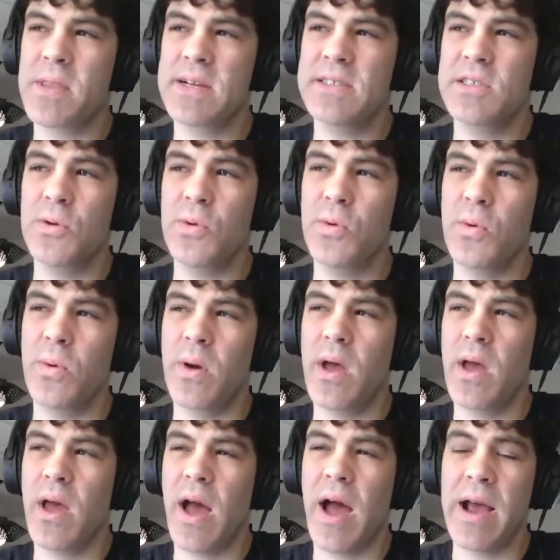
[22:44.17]
So
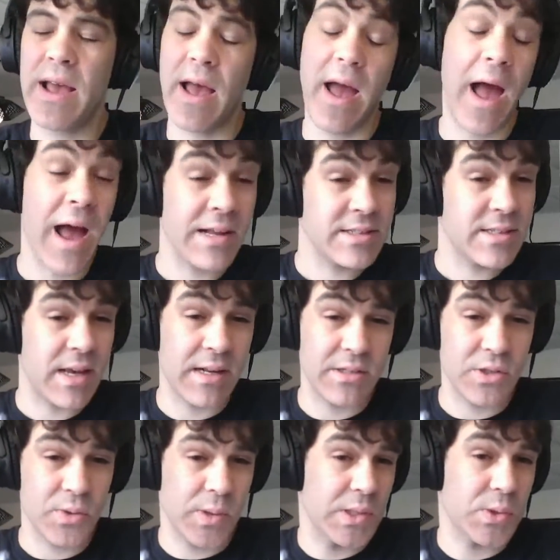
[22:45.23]
I get, hindsight
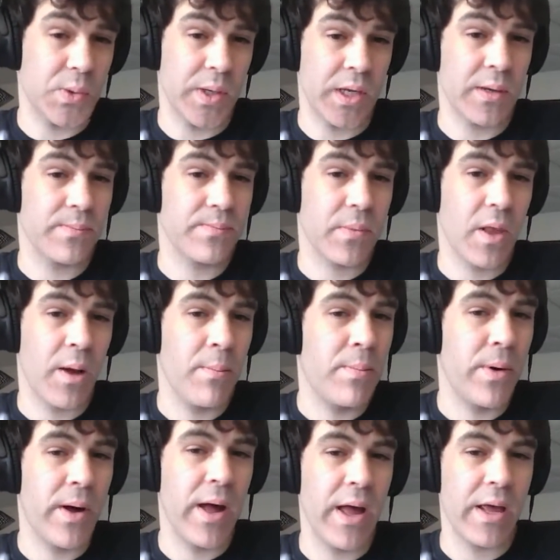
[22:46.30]
is 2020,
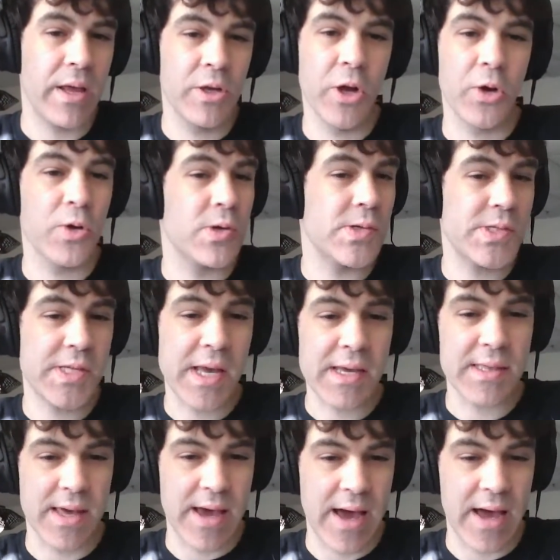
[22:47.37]
but you
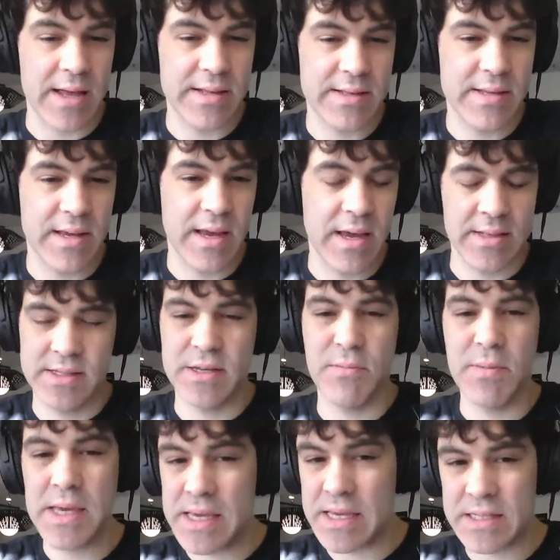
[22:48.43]
say that, and to
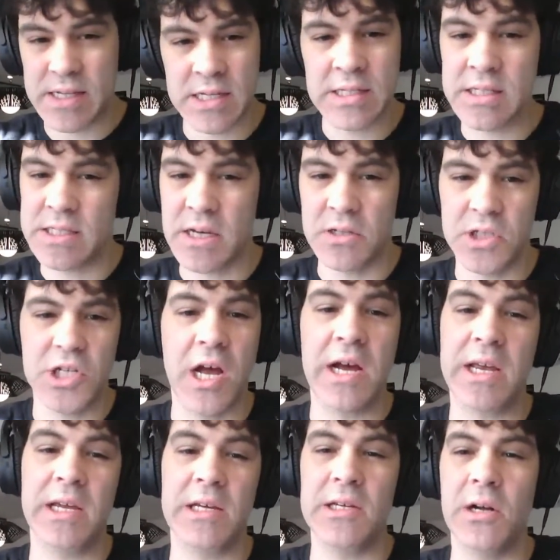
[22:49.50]
me, it doesn't sound
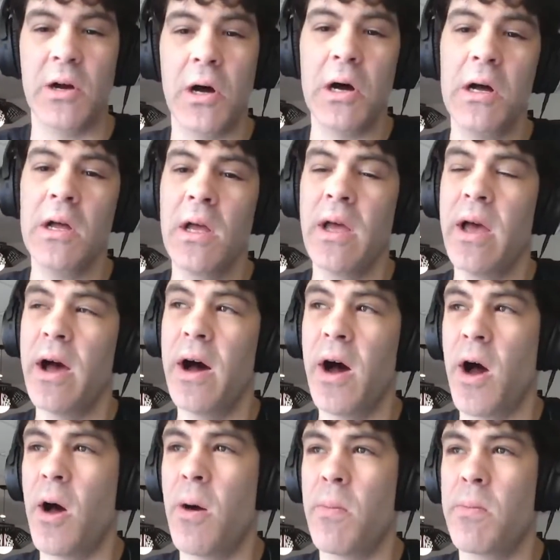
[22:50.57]
shocking at all.
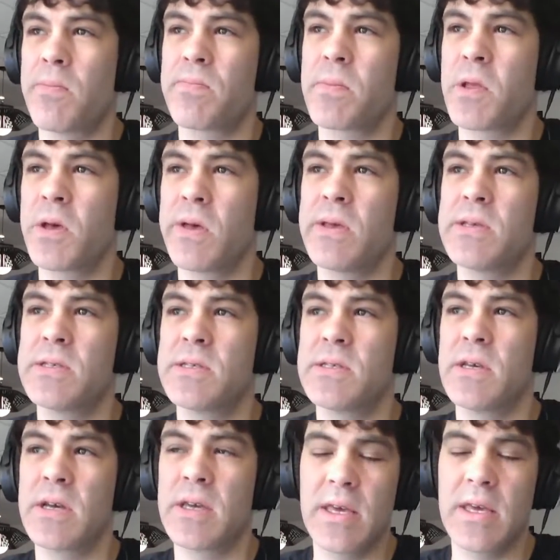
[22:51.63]

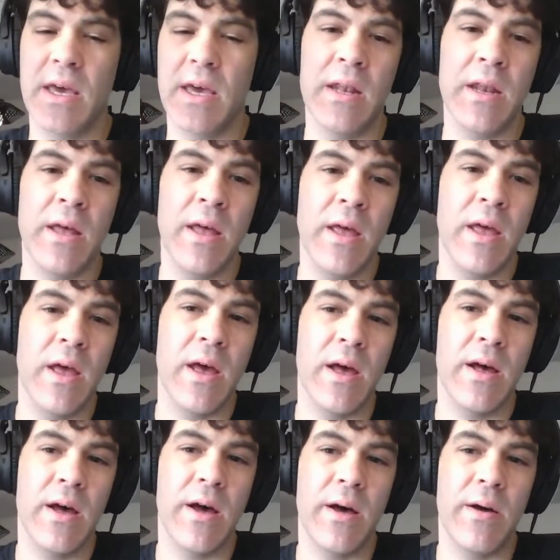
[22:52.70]
Because again,
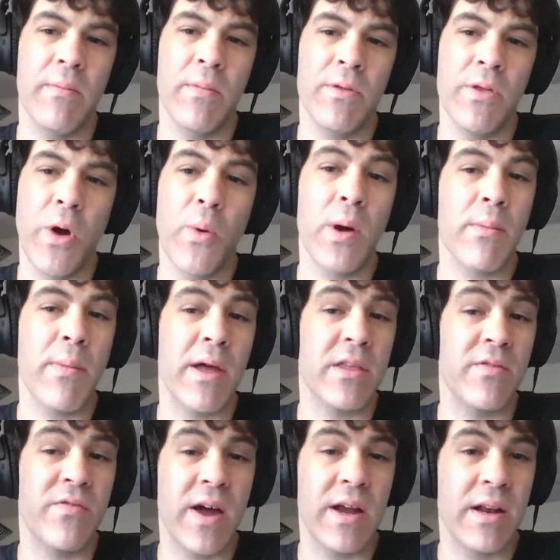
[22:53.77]
knowing
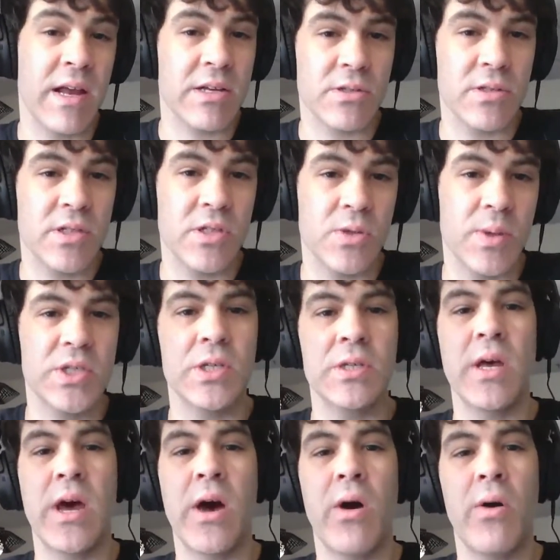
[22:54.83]
about the financial
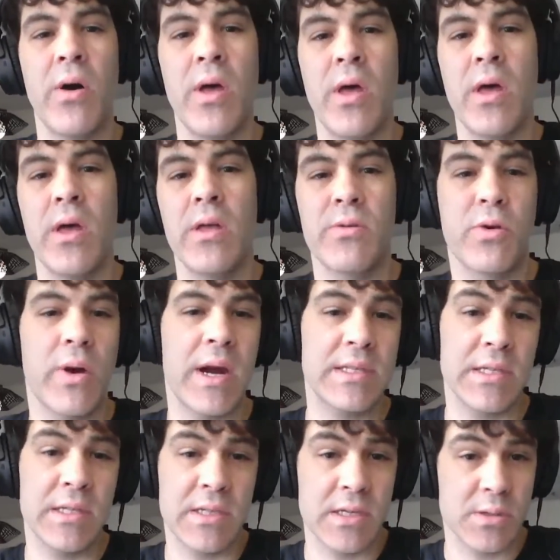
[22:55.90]
situation now,
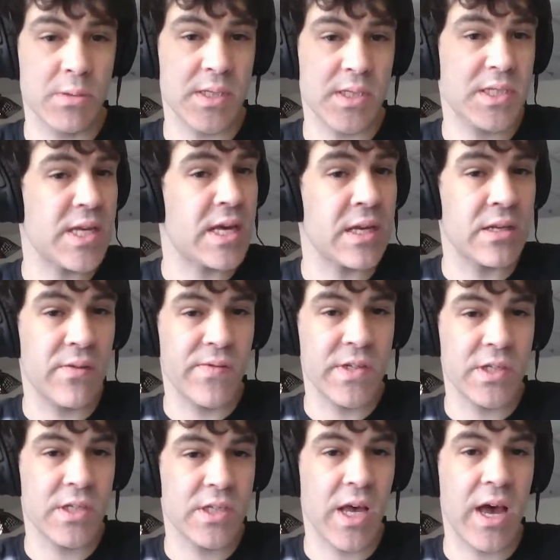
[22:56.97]
granted, this was a second
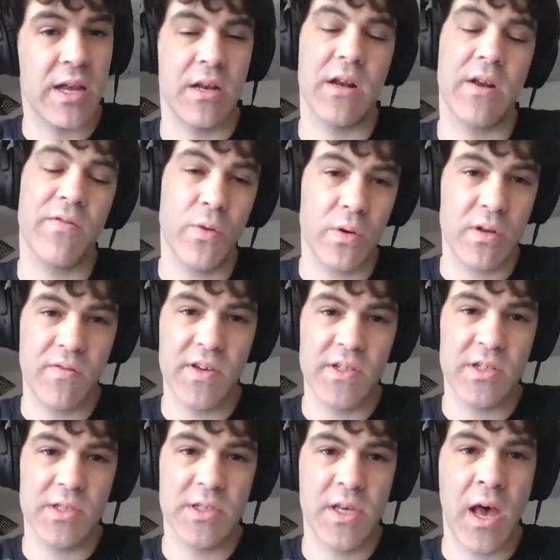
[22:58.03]
division side, not a fourth
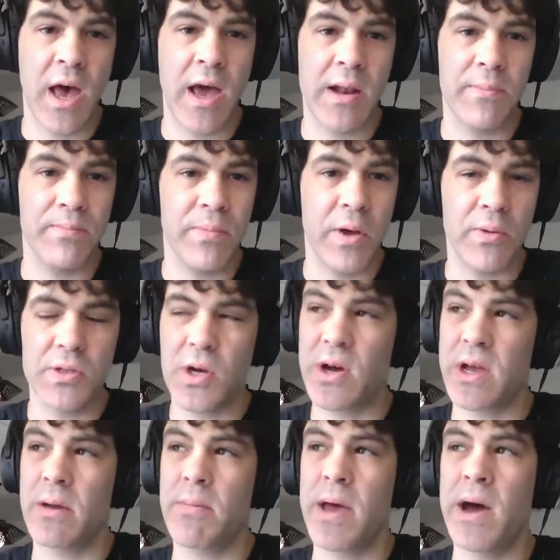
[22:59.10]
division side that we're
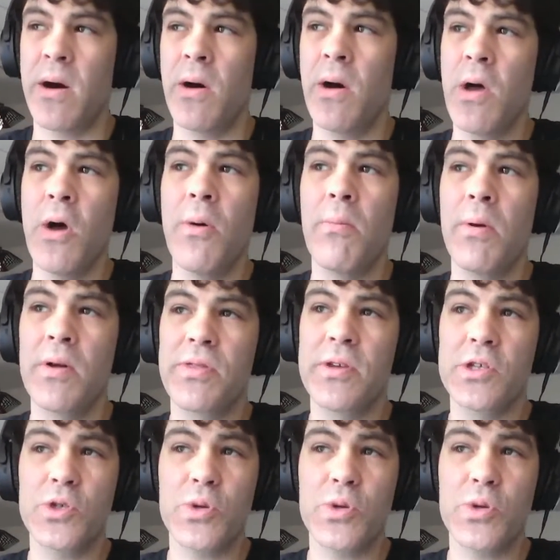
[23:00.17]
talking about, but the